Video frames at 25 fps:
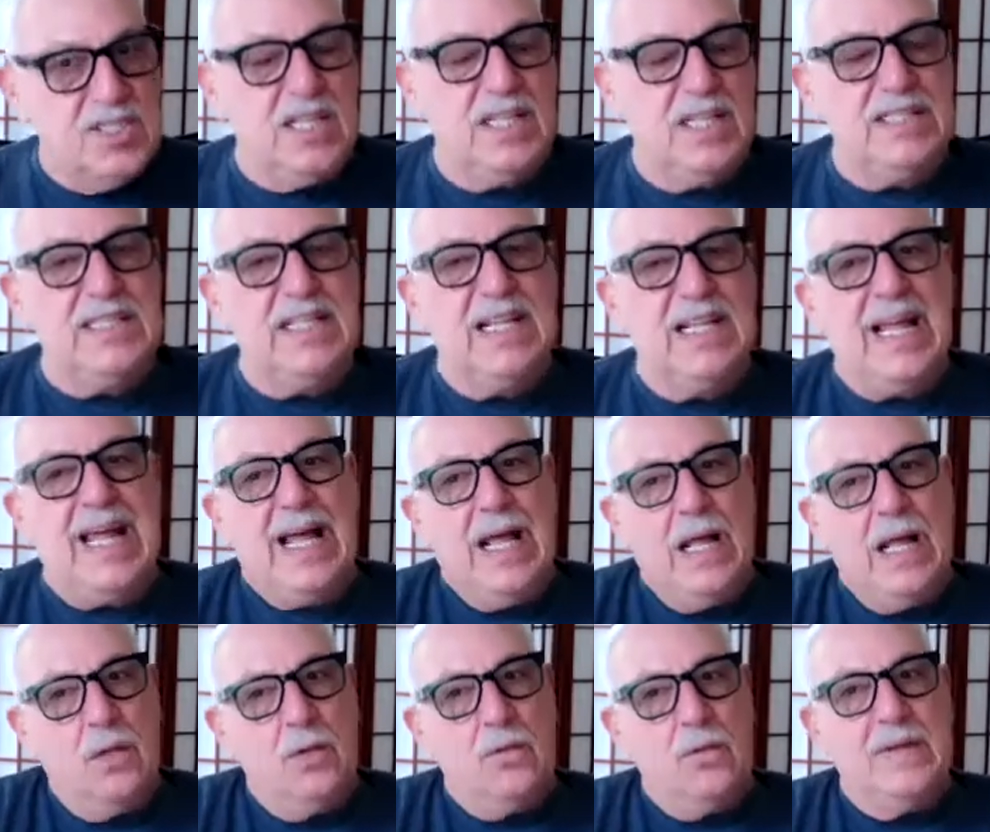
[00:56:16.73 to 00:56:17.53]

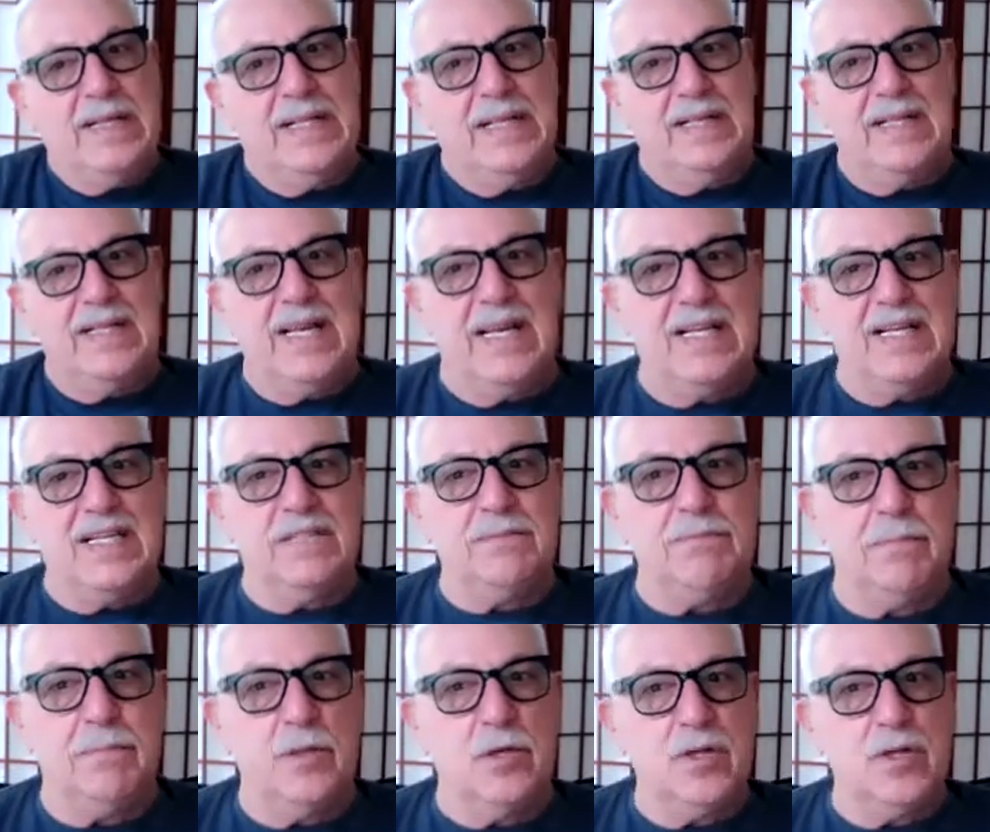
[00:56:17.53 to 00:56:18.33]
allowing
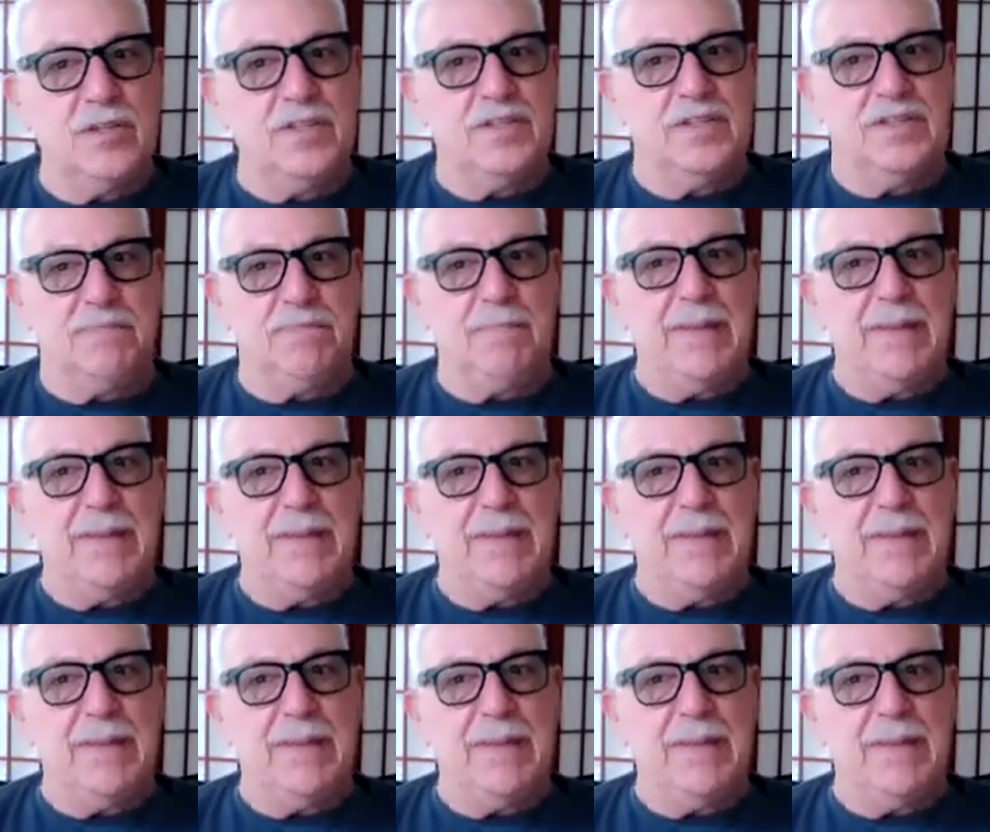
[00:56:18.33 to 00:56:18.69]
that birth